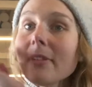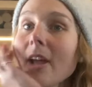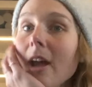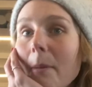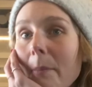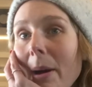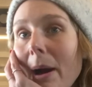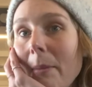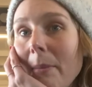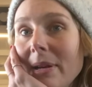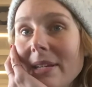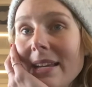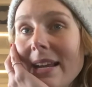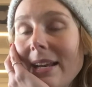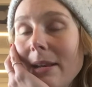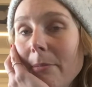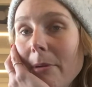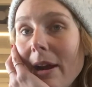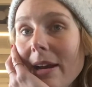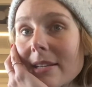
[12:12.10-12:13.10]
about my
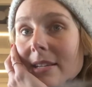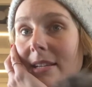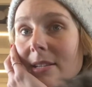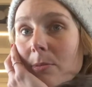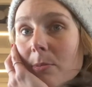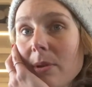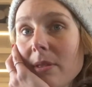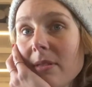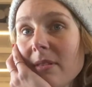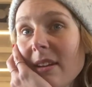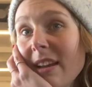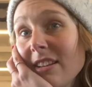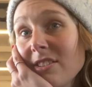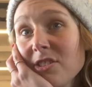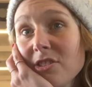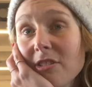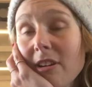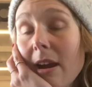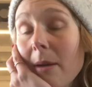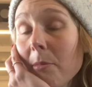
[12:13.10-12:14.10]
daily practice with
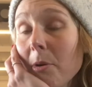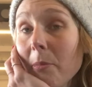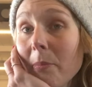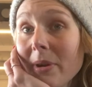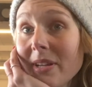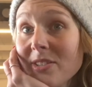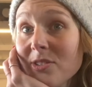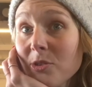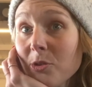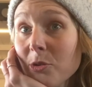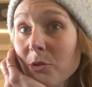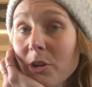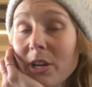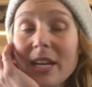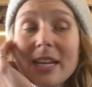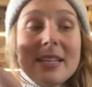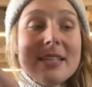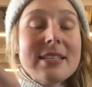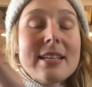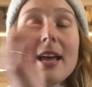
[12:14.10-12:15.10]
Instagram on my
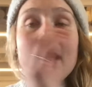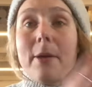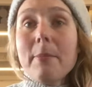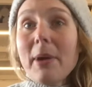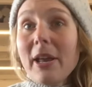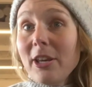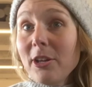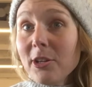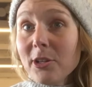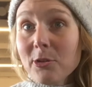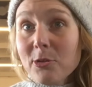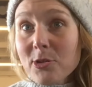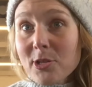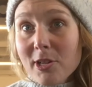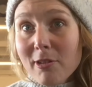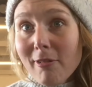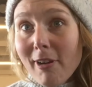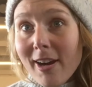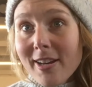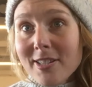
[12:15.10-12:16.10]
stories, and you can also
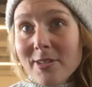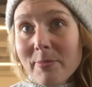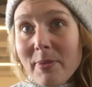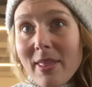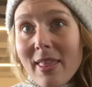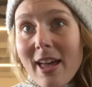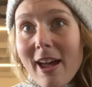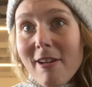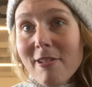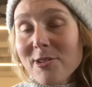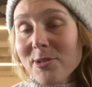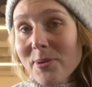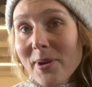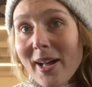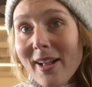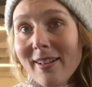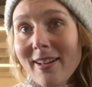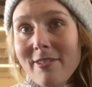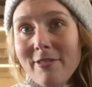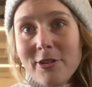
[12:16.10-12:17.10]
write to me there as
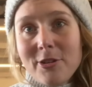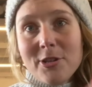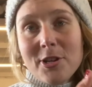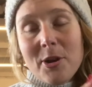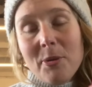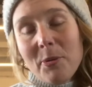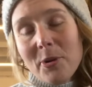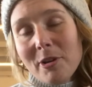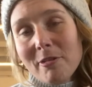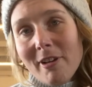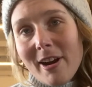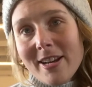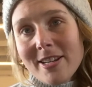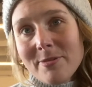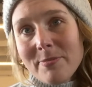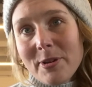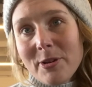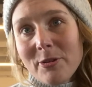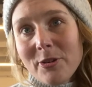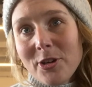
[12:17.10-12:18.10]
well if you don't want to write
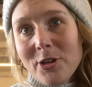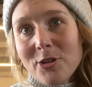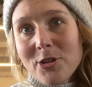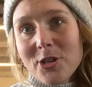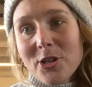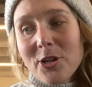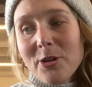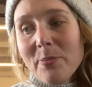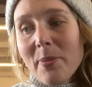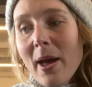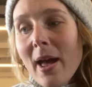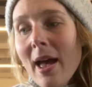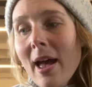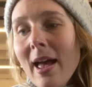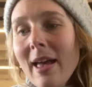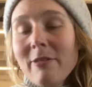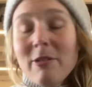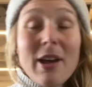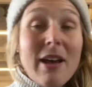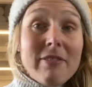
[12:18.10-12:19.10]
to me on YouTube,
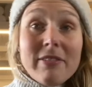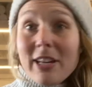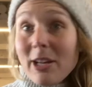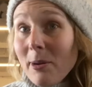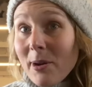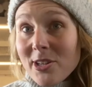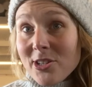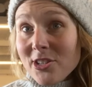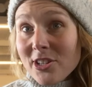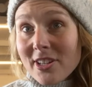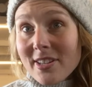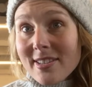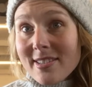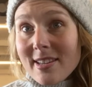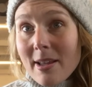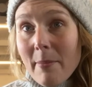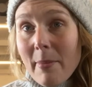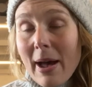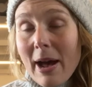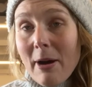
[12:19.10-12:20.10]
if you have any questions
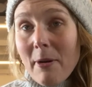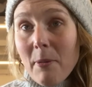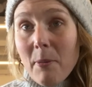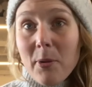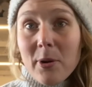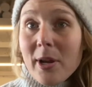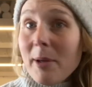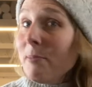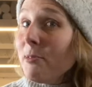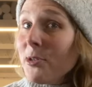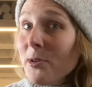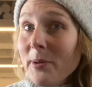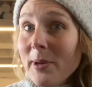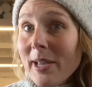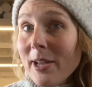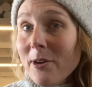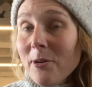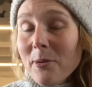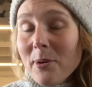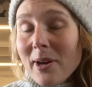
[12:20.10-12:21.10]
about what I'm
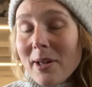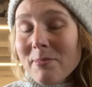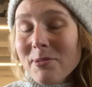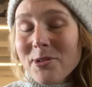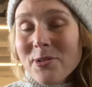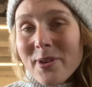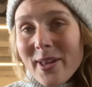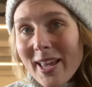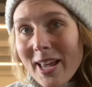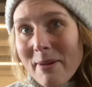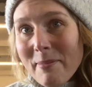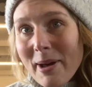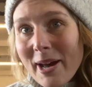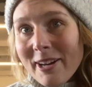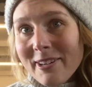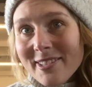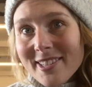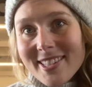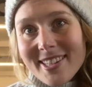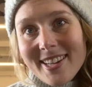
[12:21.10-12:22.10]
doing or what I'm talking
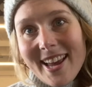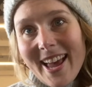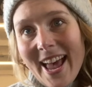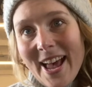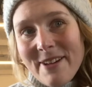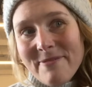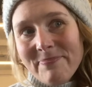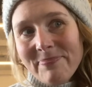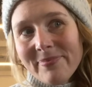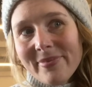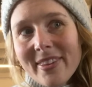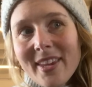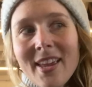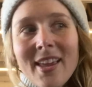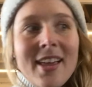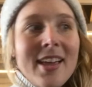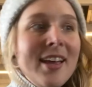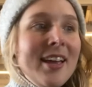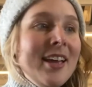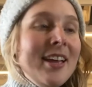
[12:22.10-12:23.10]
about.
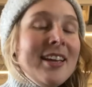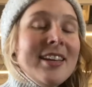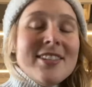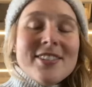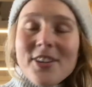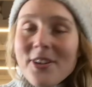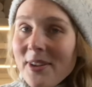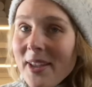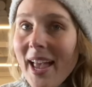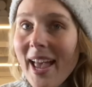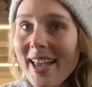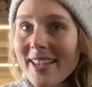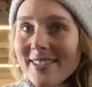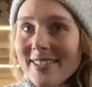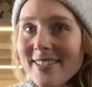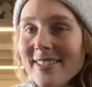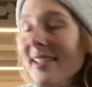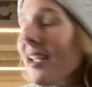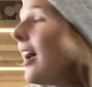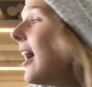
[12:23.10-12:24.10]
So
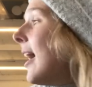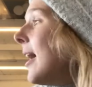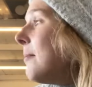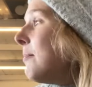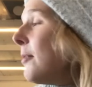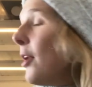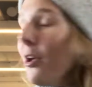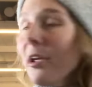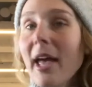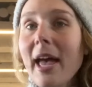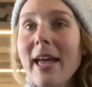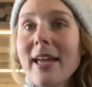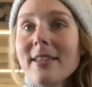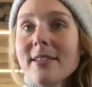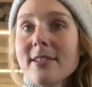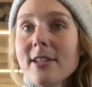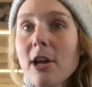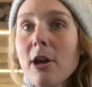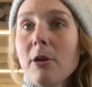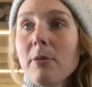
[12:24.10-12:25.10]
yes, okay,
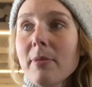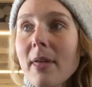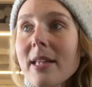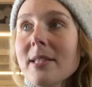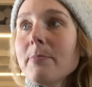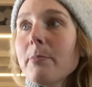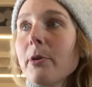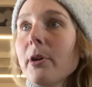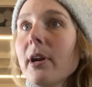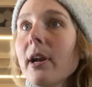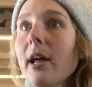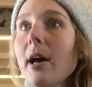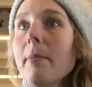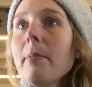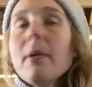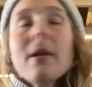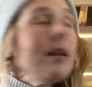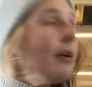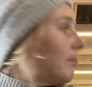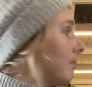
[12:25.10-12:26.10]
so that's book club.
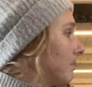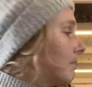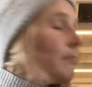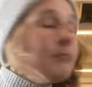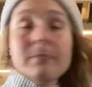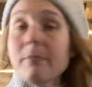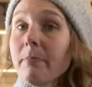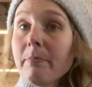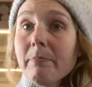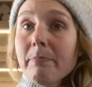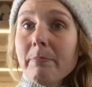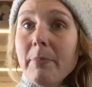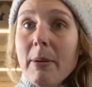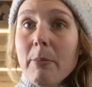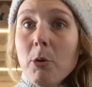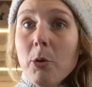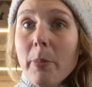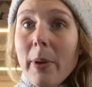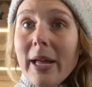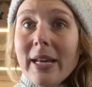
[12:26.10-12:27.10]
Bit
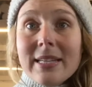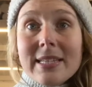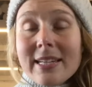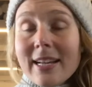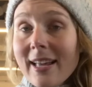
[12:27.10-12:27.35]
more painting,